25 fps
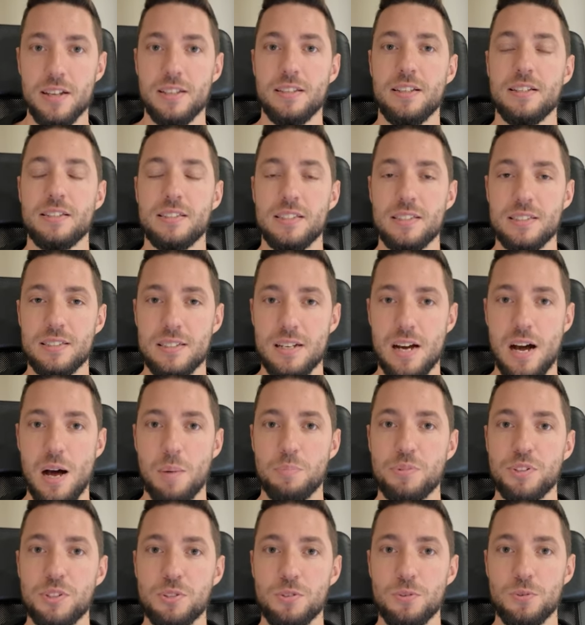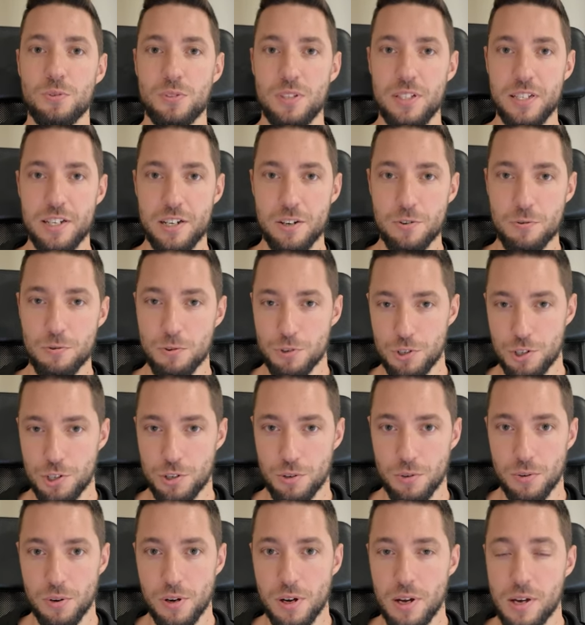This is absolutely
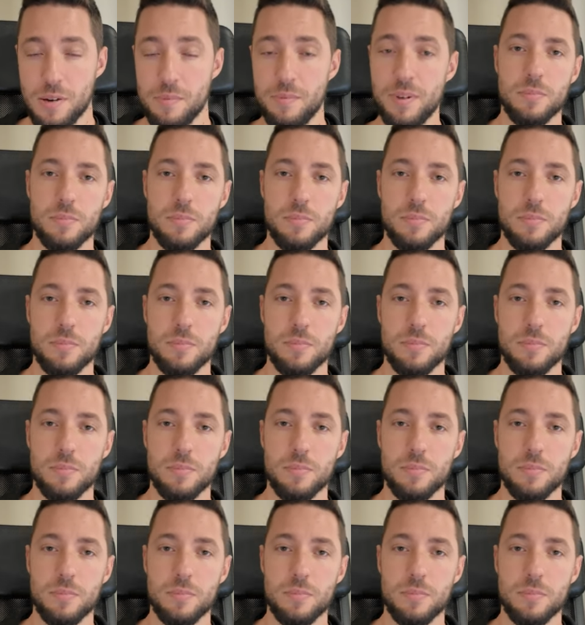crucial,